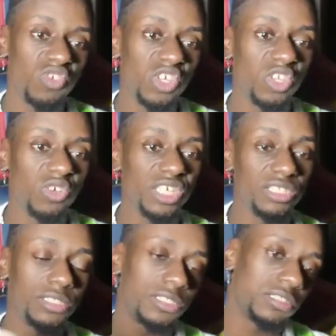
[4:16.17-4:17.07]
he's a
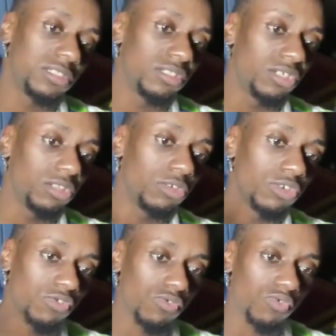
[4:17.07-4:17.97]

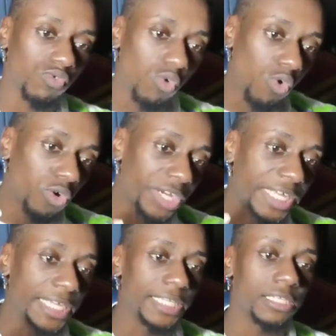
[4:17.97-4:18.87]
little
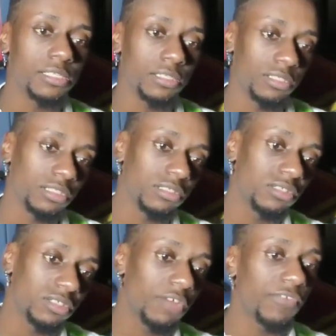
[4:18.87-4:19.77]
corny and
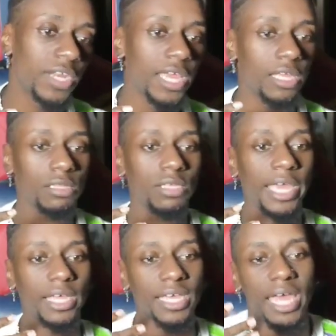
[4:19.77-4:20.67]
stuff of that,
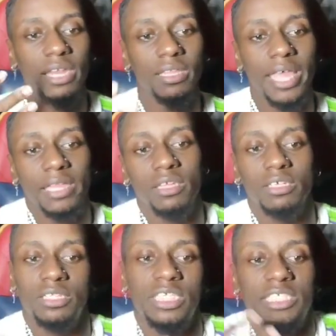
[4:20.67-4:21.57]
like, kind of like,
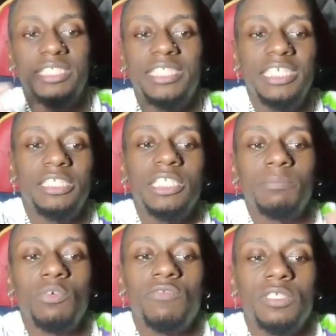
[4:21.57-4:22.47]
look at this Disney
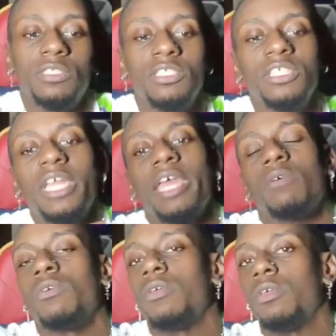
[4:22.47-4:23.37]
movie, just
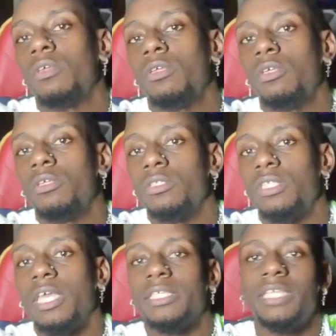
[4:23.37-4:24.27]
like,
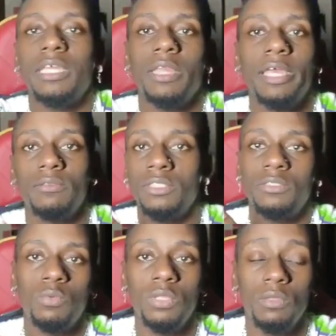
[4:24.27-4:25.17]
say, like, this
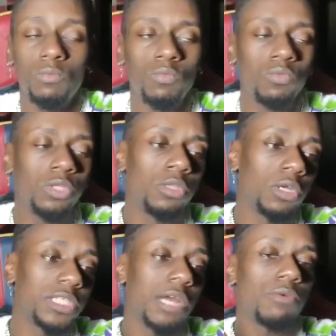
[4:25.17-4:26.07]
is what, you
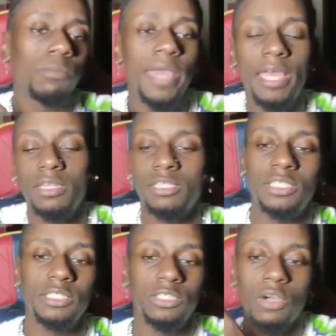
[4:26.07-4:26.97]
know, Tyrone
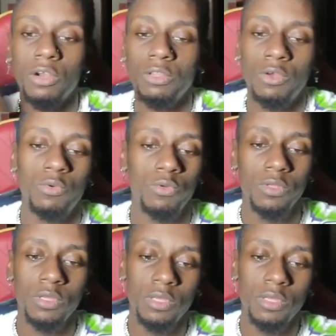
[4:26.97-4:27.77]
Madness and Scarlo,